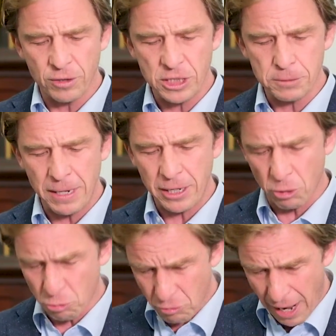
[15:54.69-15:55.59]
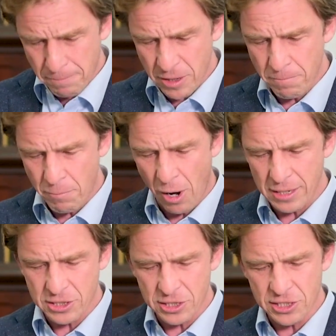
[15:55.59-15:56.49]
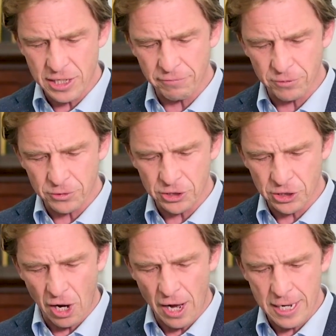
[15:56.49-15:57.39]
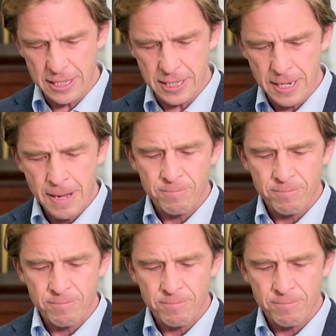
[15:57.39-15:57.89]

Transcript: which has been corrupted by its deceitful desires,